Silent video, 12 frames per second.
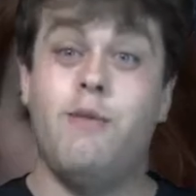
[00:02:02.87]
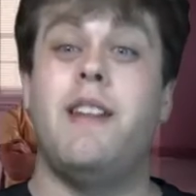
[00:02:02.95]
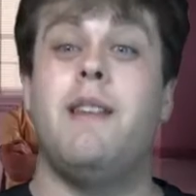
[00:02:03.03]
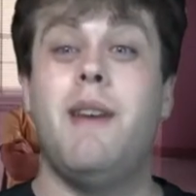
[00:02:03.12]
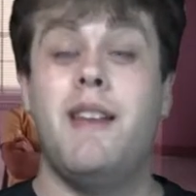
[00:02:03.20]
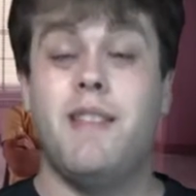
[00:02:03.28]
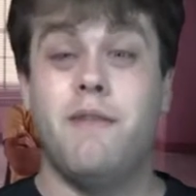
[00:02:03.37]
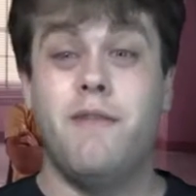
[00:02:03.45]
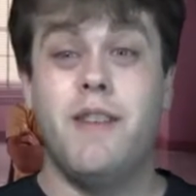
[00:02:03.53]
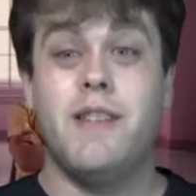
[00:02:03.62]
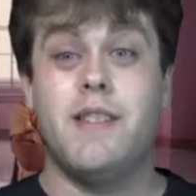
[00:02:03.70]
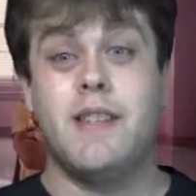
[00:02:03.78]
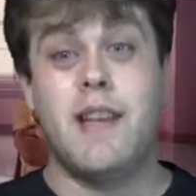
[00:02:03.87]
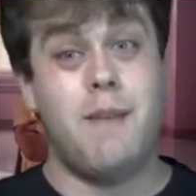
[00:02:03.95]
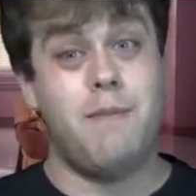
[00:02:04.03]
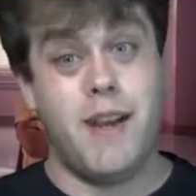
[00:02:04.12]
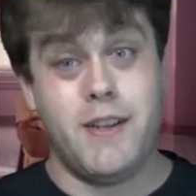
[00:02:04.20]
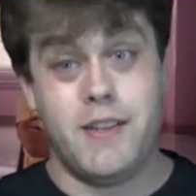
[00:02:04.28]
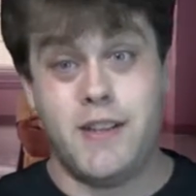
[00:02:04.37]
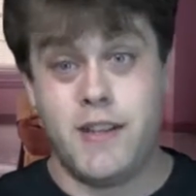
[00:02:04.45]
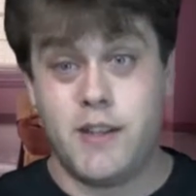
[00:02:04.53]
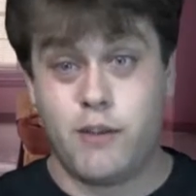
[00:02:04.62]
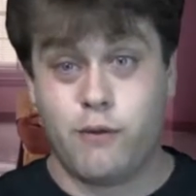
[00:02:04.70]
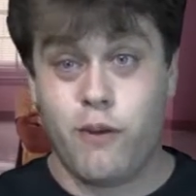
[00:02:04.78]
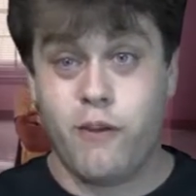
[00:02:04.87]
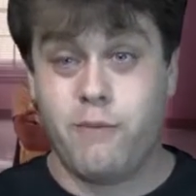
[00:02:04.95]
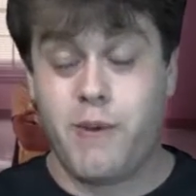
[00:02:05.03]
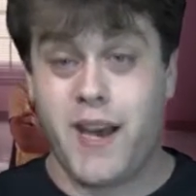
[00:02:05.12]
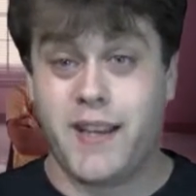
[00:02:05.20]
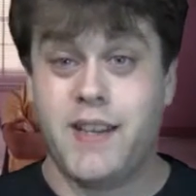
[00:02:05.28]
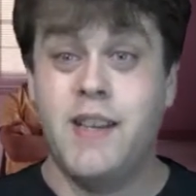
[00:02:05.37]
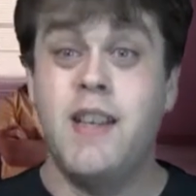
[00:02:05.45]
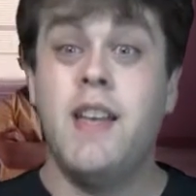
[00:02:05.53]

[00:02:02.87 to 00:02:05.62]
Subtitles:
when he made The Visit and managed to get his groove back.